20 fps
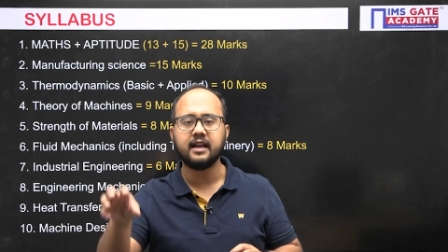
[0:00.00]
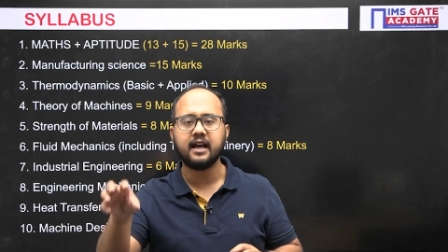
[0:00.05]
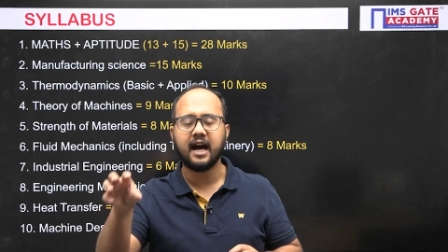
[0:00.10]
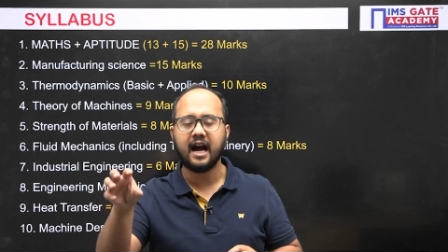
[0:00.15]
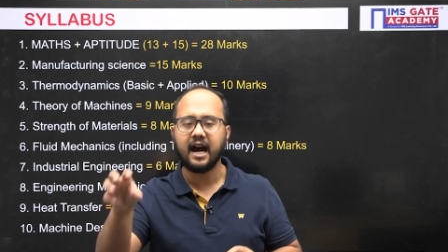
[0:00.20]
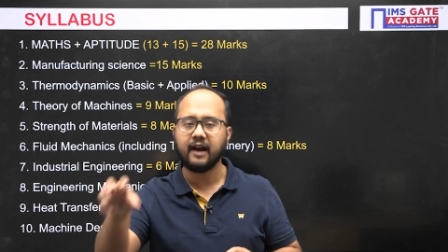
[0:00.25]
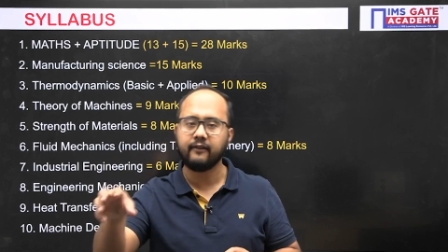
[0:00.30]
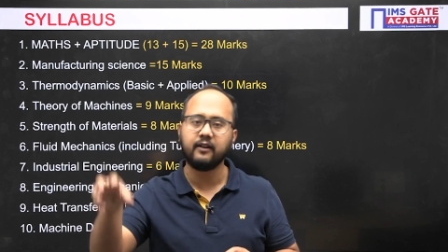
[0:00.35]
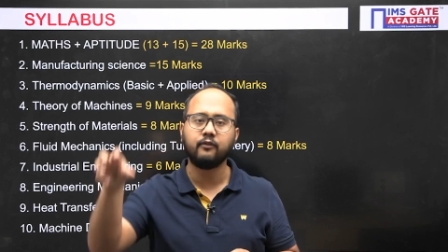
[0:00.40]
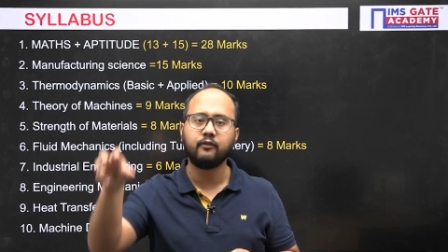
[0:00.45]
I
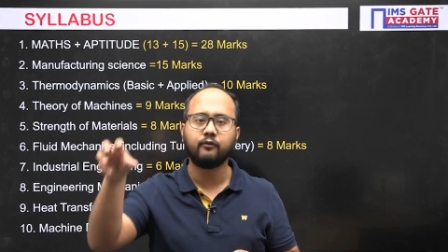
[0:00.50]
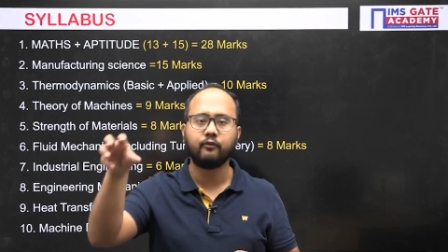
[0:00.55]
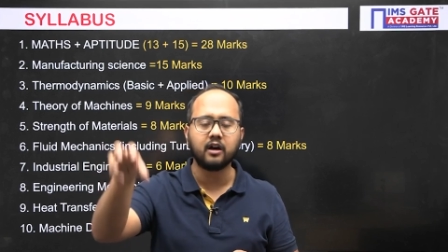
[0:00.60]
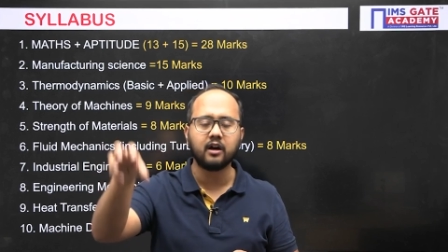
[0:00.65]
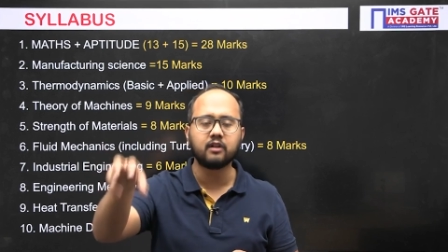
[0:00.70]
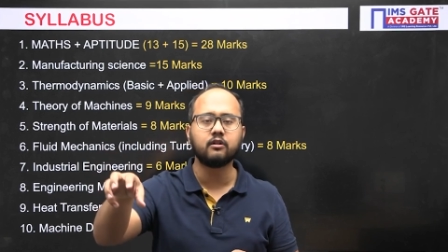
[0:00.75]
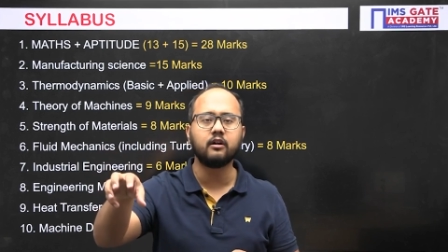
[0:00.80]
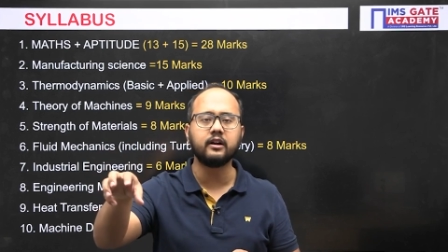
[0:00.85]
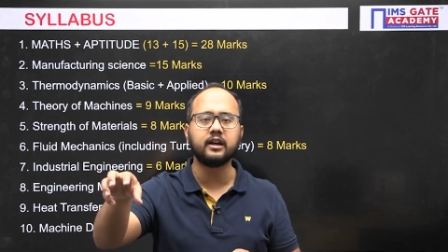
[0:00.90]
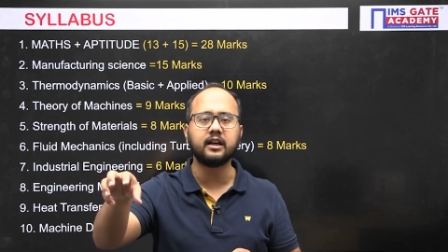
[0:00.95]
will work
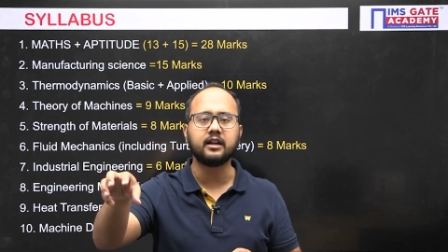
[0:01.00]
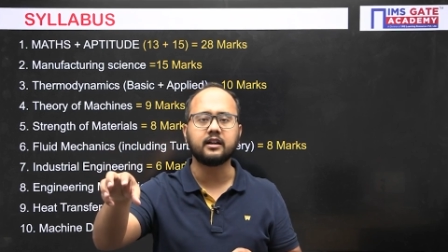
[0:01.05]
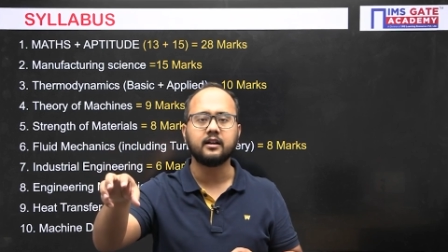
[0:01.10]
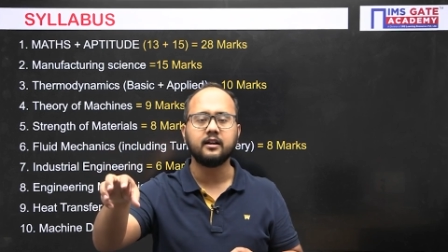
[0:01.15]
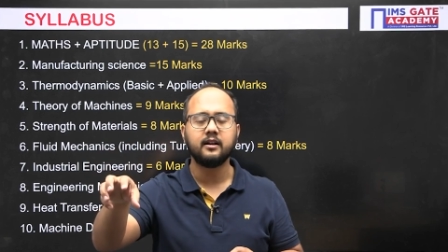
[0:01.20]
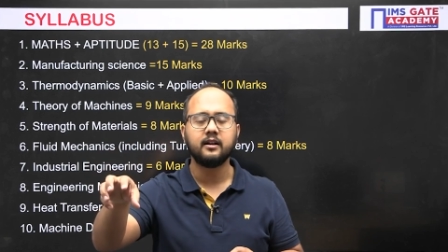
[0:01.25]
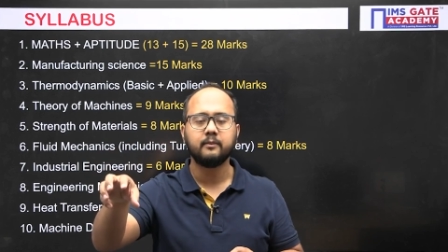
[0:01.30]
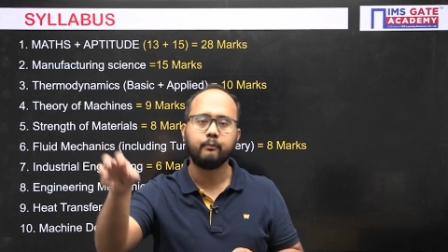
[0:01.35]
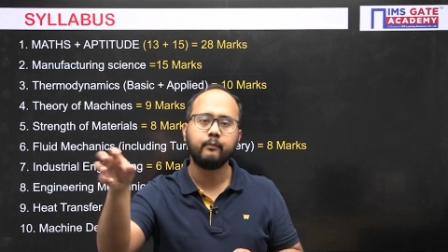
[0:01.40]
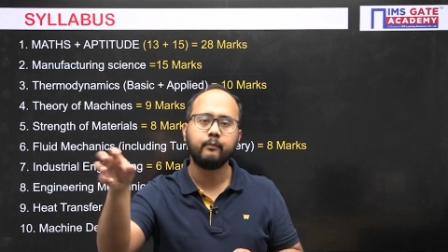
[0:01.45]
on it.
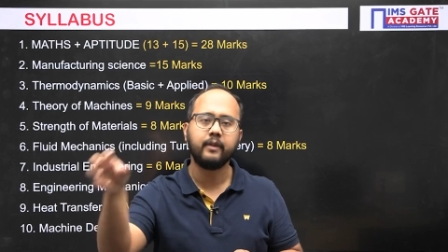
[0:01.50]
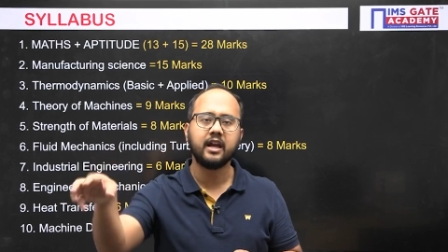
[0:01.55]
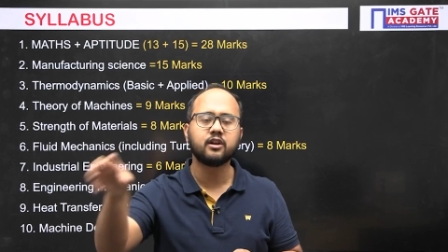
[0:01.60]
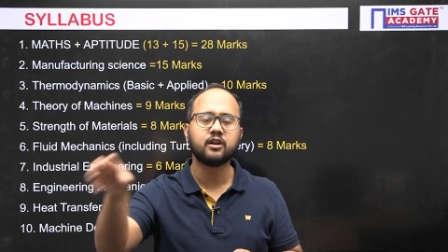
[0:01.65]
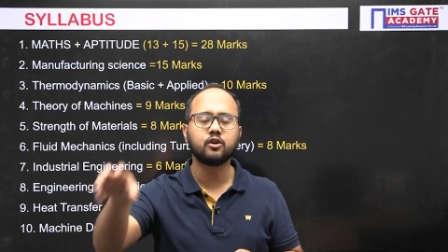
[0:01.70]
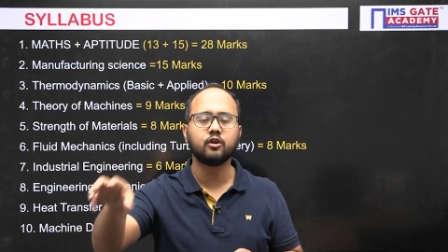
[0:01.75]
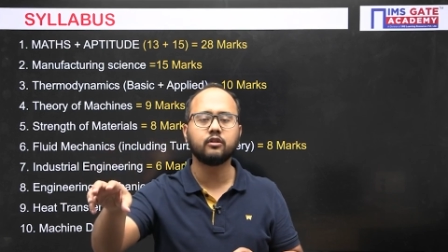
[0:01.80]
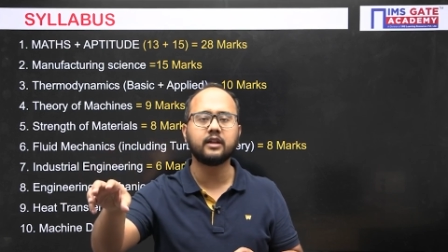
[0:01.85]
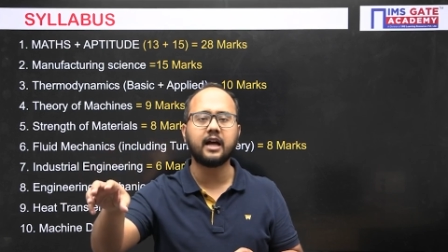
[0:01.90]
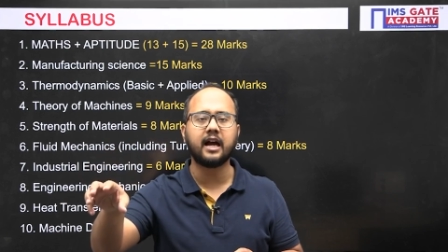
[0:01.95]
Make
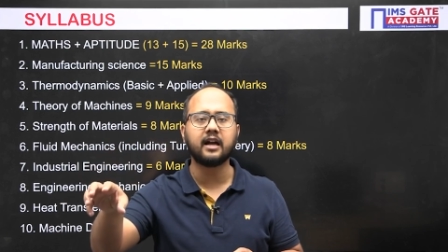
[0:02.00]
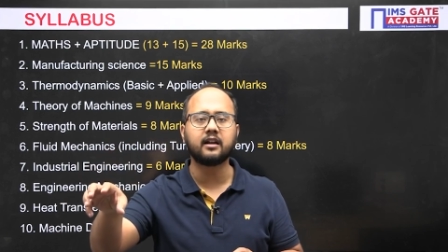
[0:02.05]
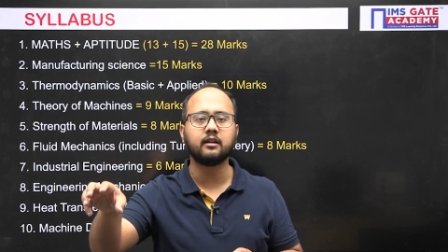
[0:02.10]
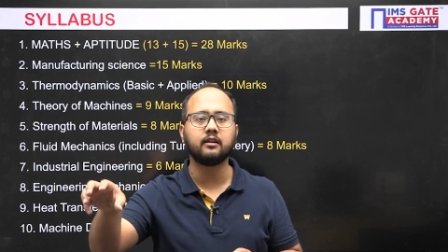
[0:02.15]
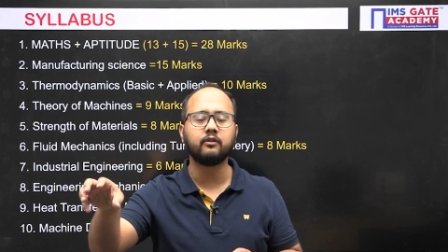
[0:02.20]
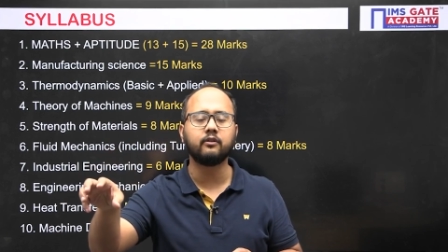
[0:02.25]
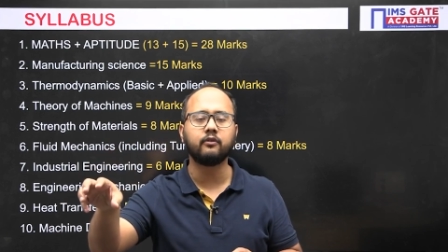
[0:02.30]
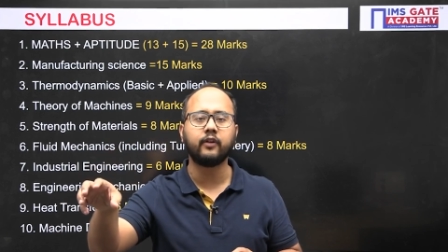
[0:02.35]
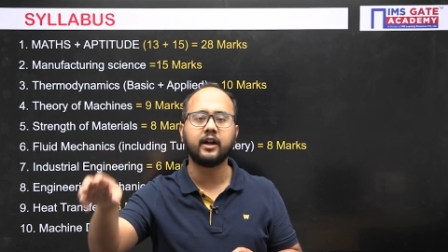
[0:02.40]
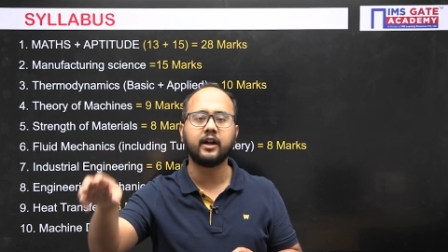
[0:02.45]
sure that
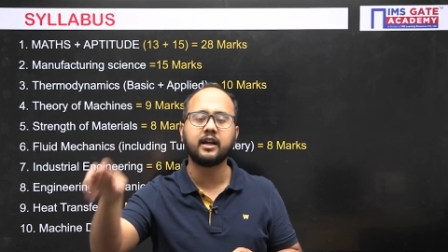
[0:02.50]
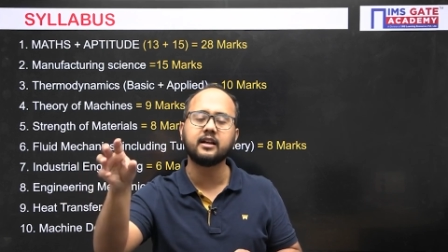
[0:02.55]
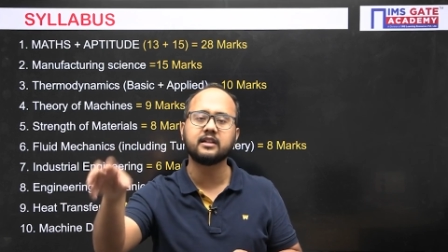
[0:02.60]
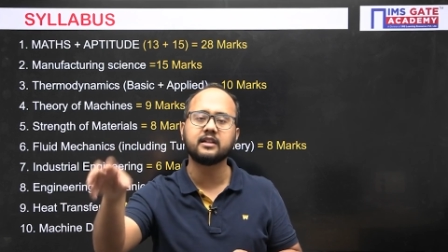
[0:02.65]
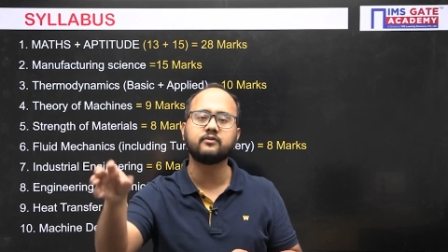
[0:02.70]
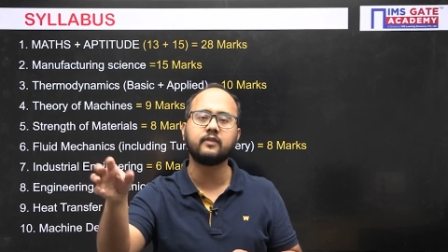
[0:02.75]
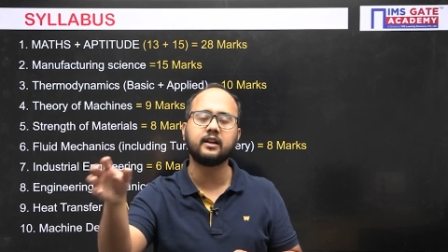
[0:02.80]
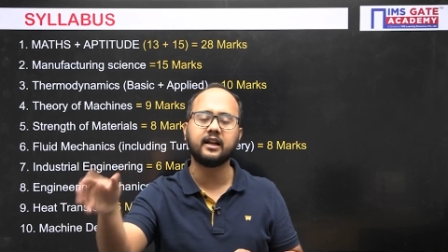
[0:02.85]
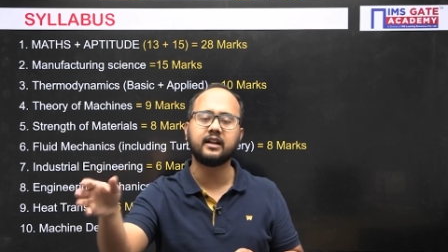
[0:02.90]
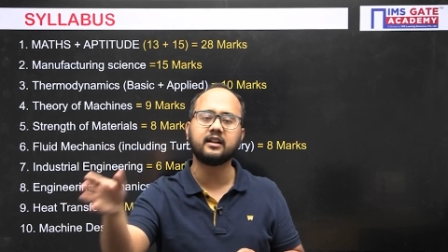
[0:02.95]
weakness
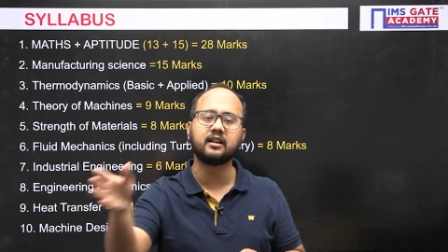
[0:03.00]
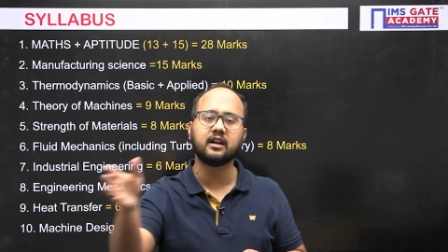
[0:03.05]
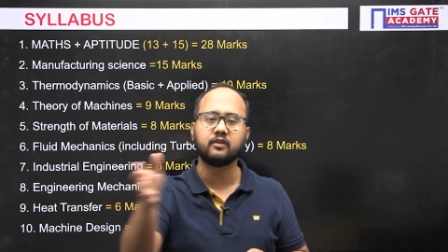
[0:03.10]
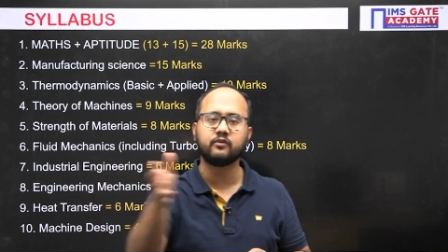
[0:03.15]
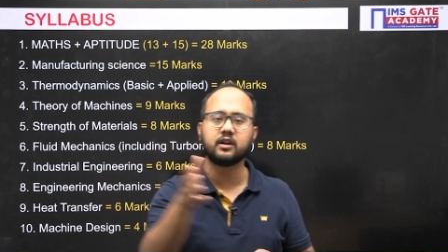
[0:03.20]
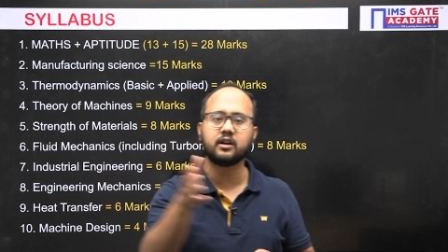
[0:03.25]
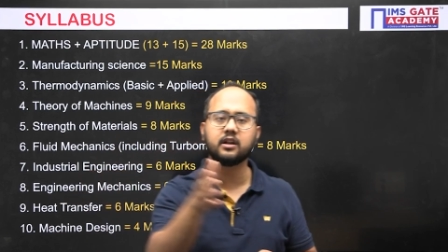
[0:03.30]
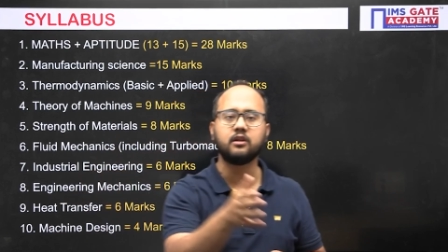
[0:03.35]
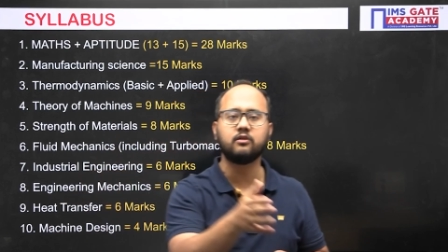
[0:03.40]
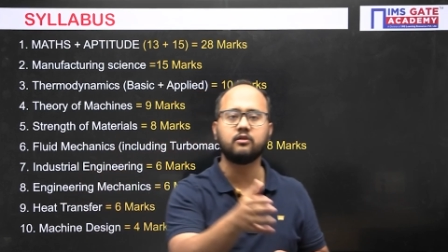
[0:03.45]
will get
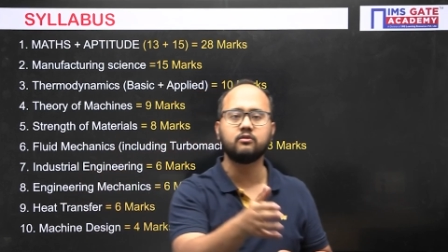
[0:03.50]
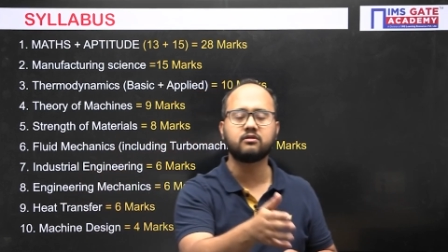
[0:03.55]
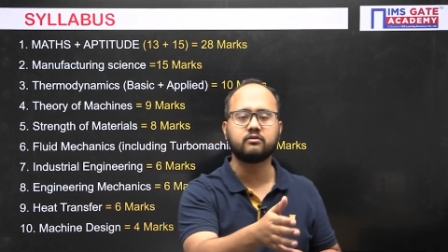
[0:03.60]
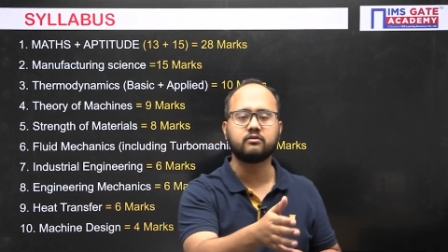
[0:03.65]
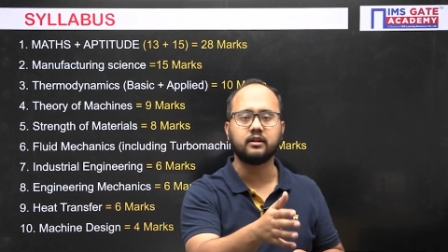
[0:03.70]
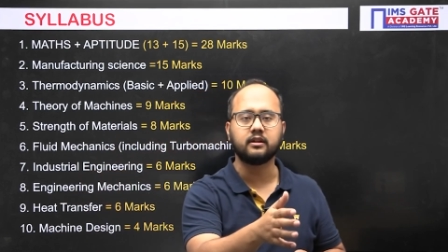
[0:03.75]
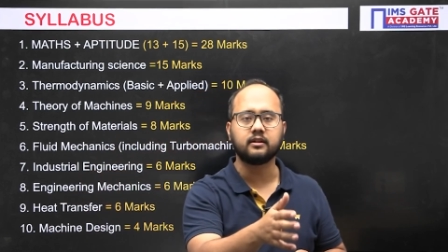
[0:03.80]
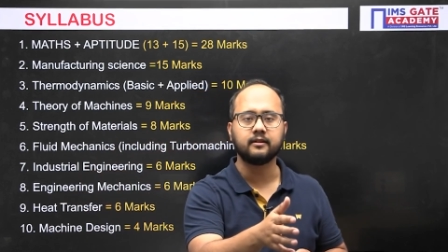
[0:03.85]
converted into strength.